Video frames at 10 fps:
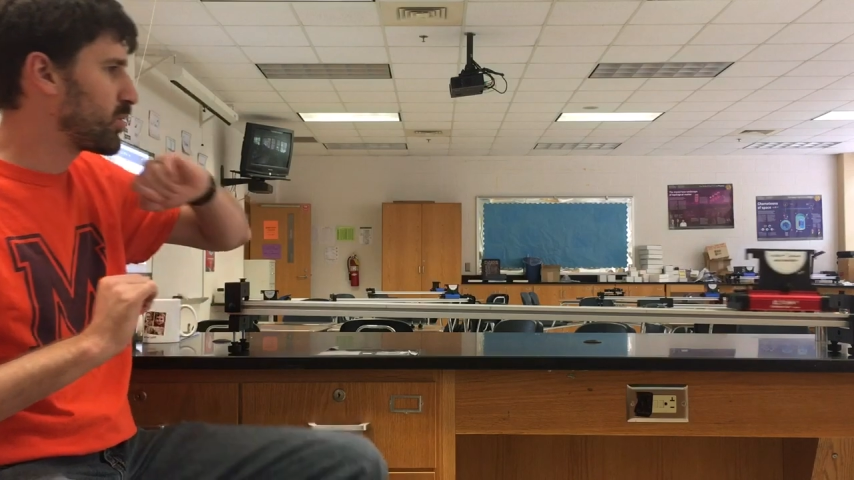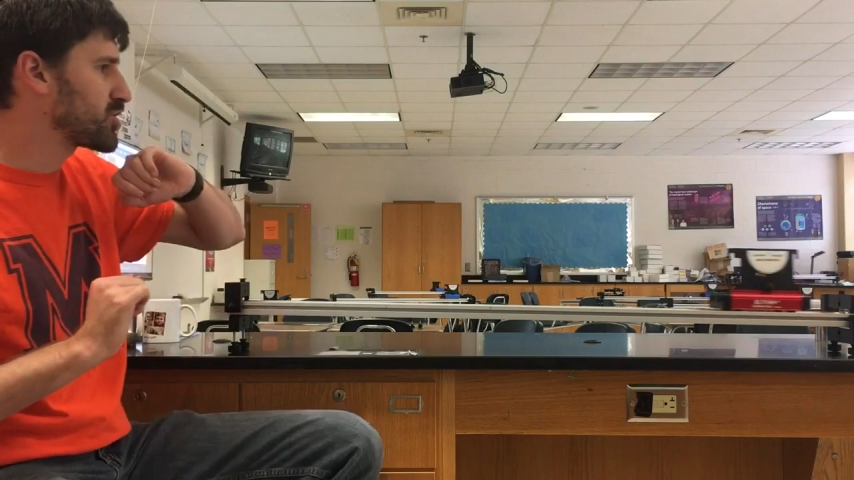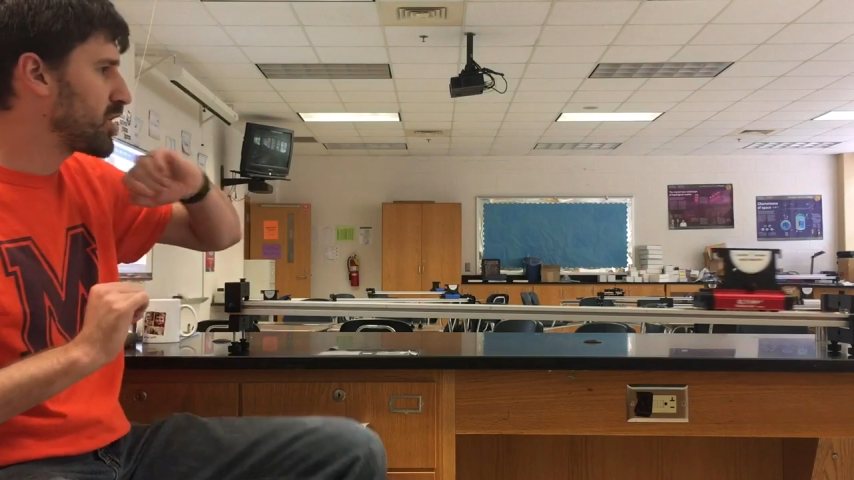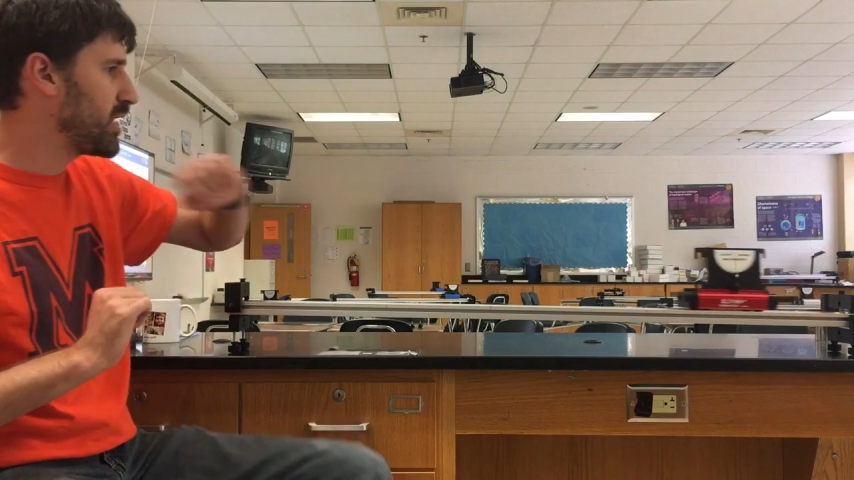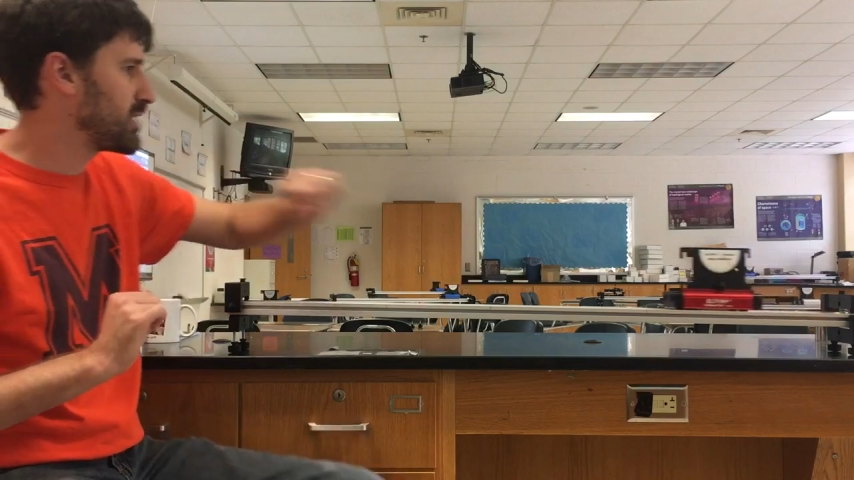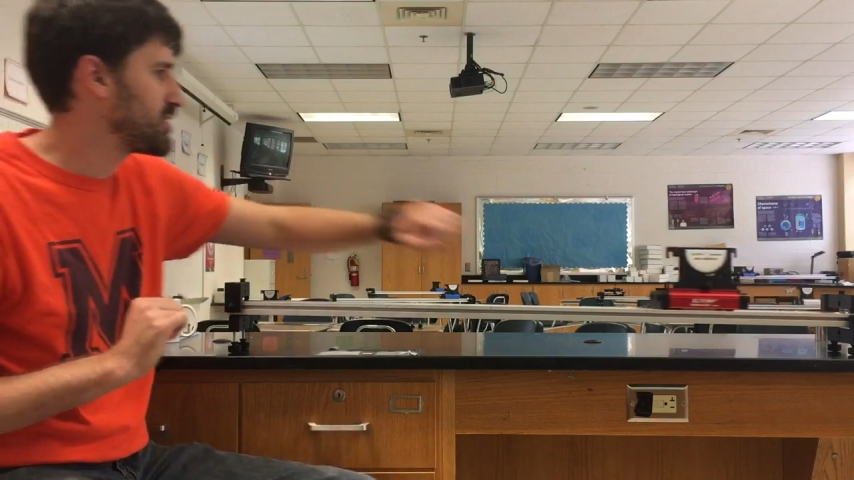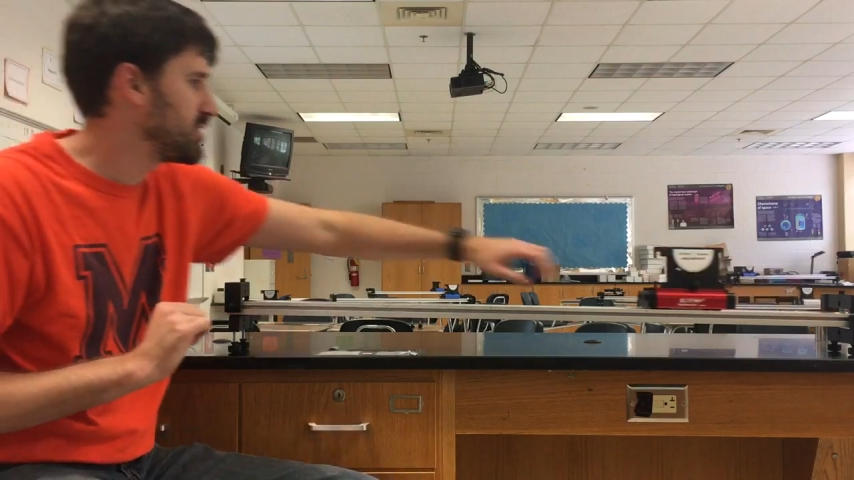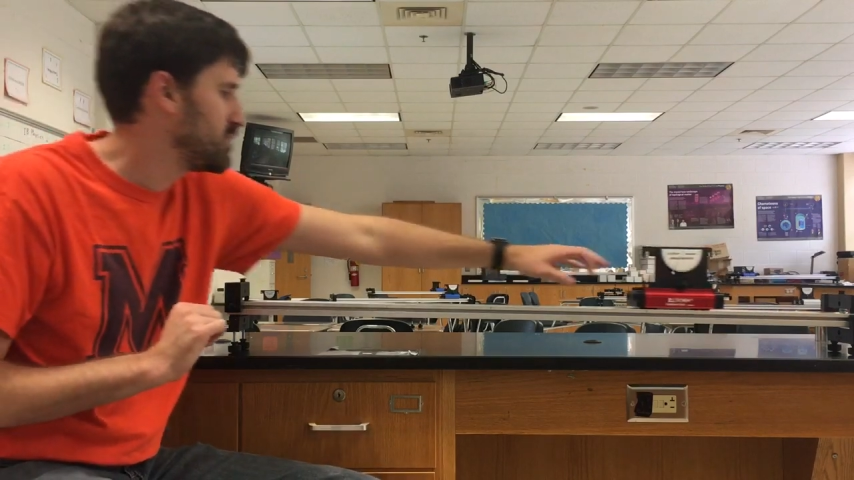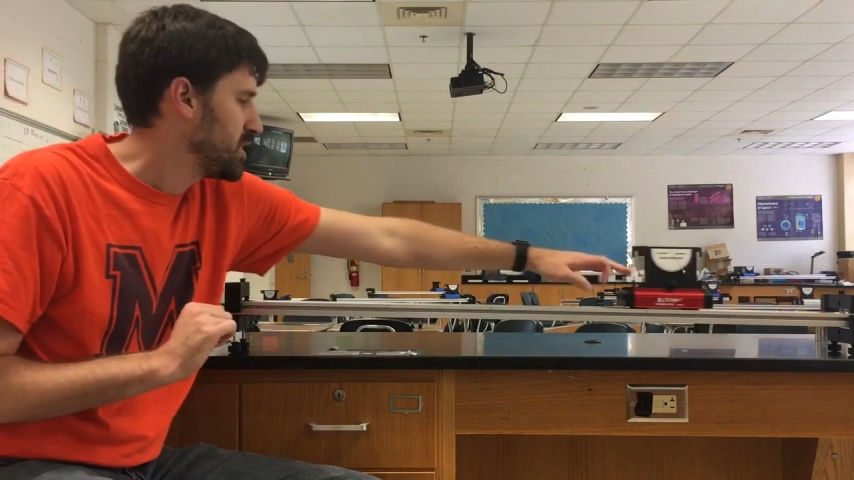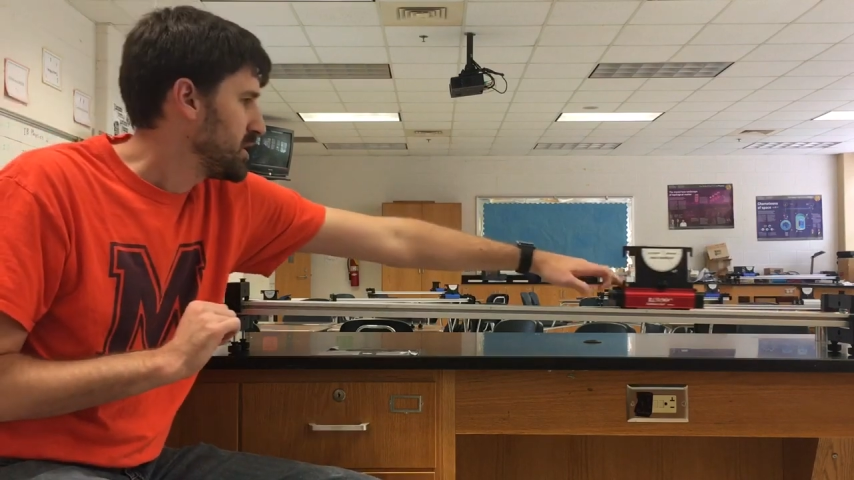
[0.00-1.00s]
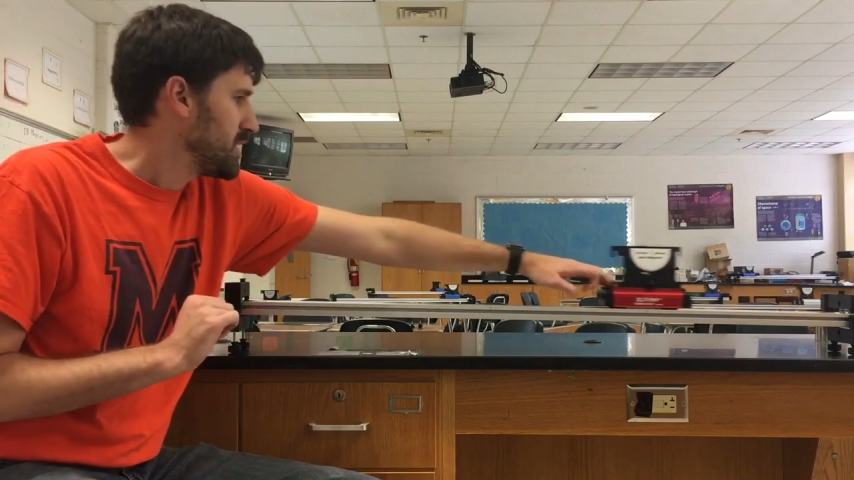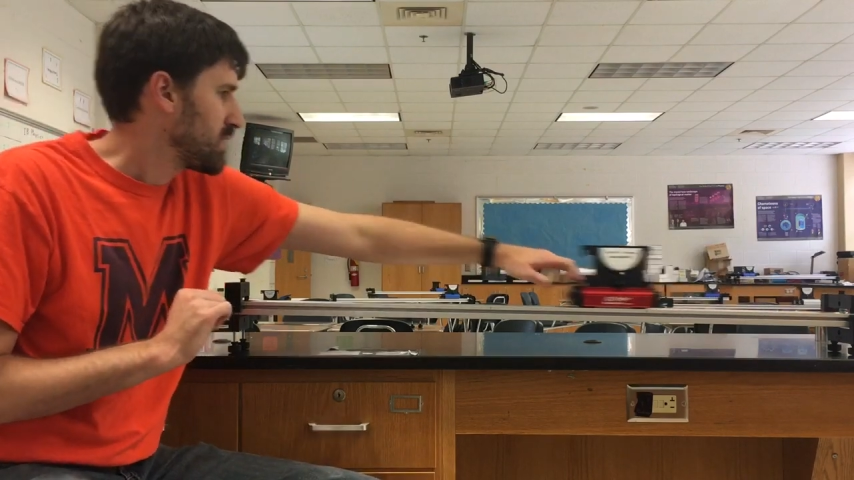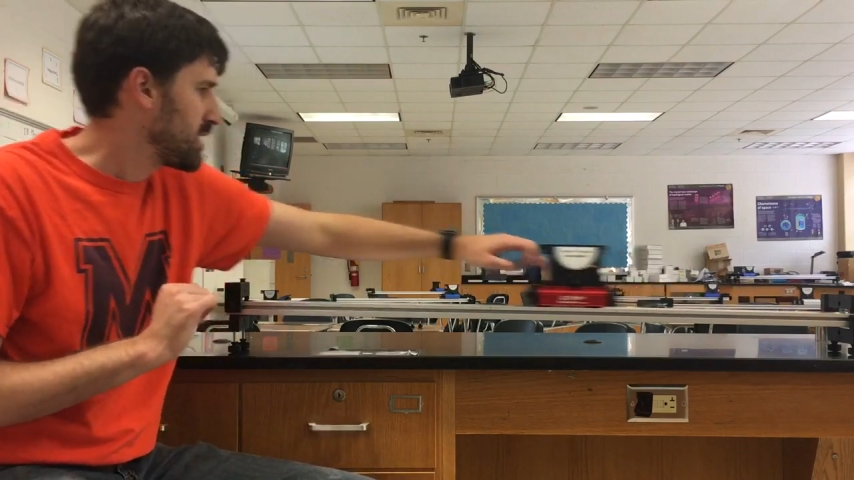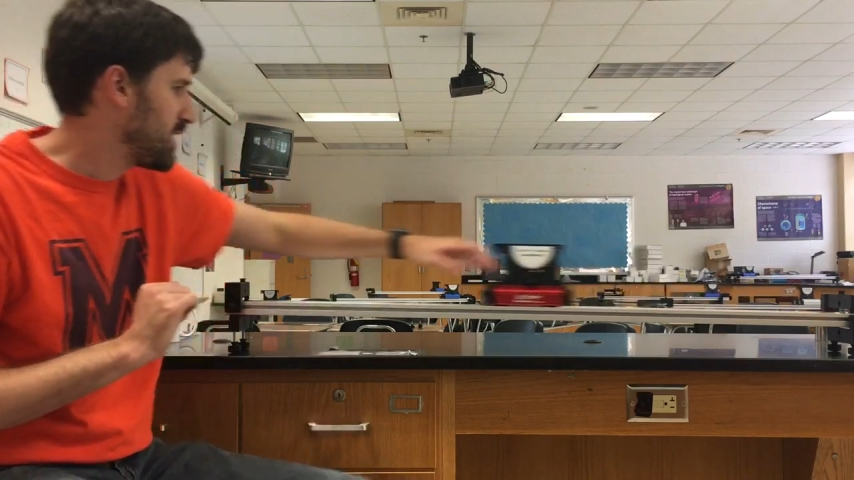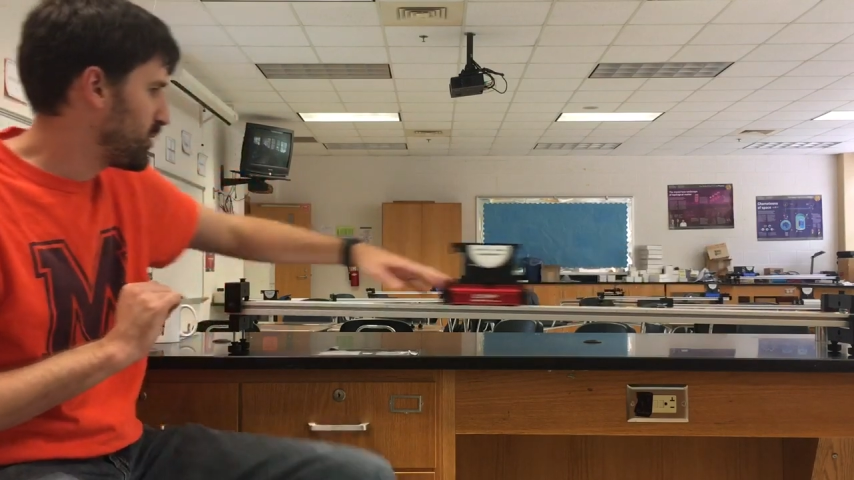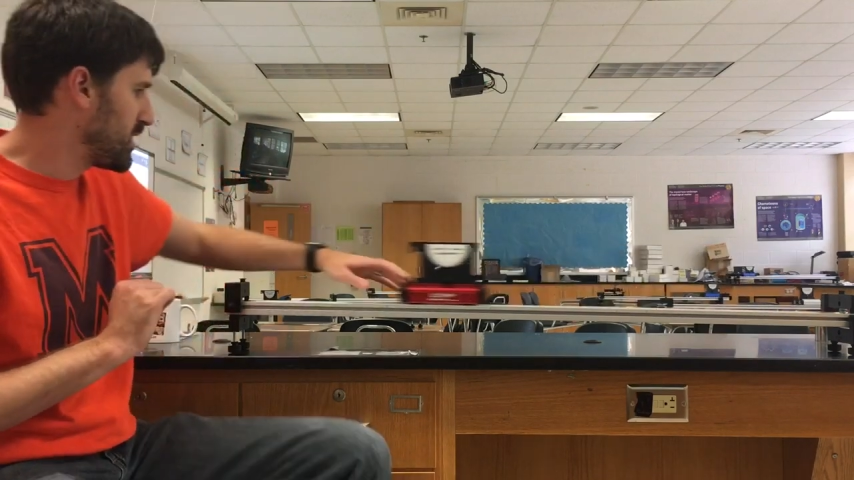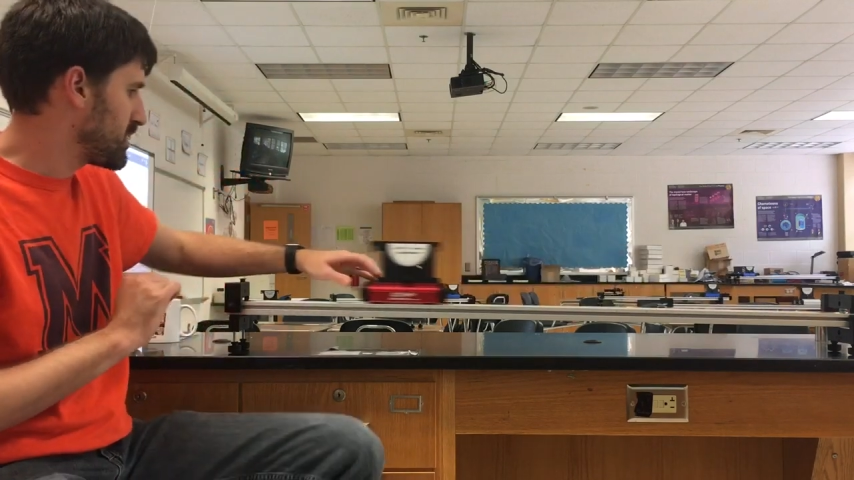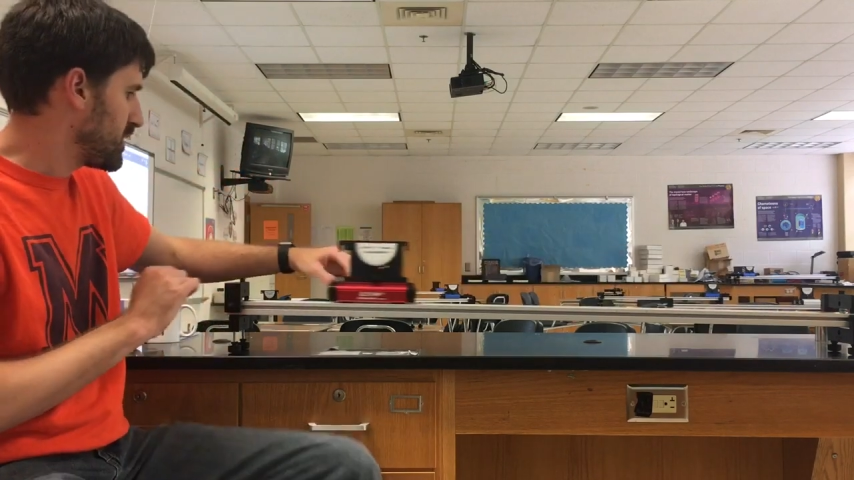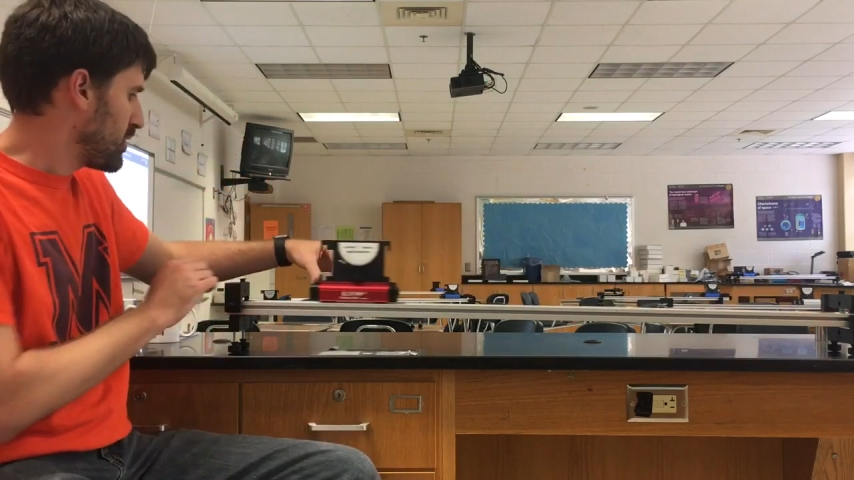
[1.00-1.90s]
We're trying to keep it